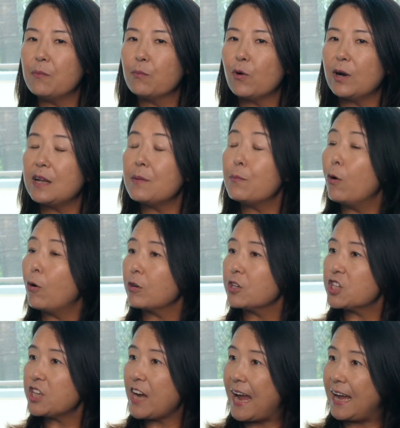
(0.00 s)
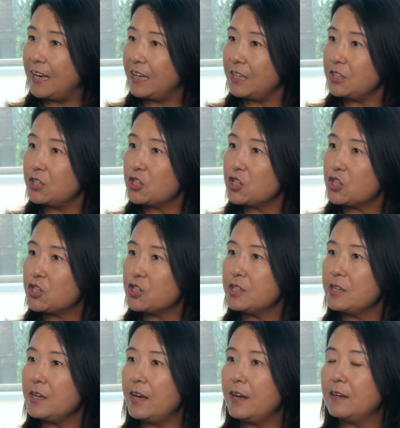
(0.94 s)
more and more
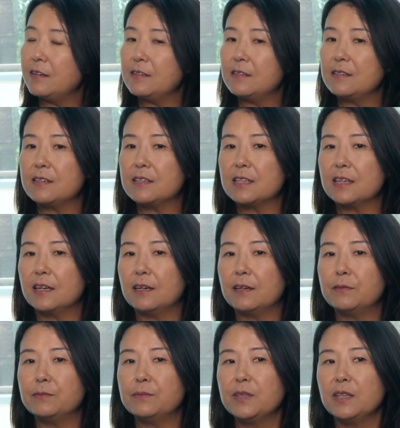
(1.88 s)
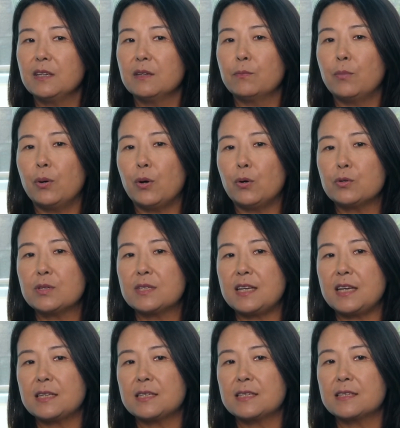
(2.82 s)
challenge and
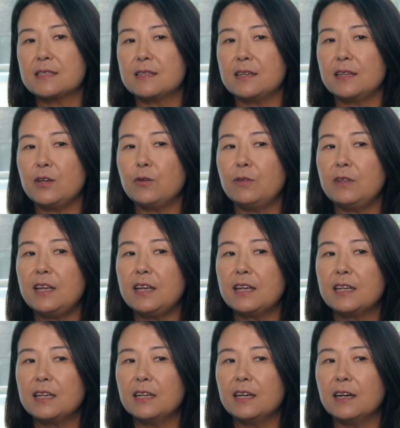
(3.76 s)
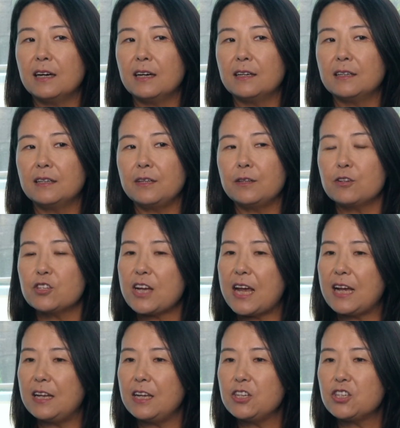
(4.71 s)
poses the unique
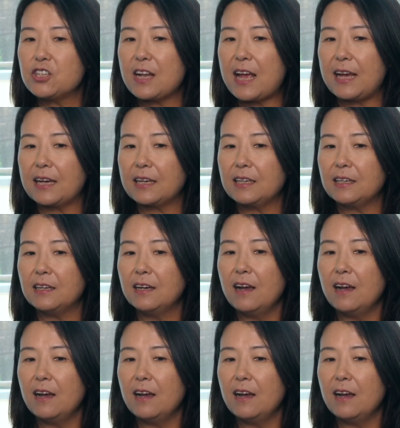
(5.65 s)
challenge like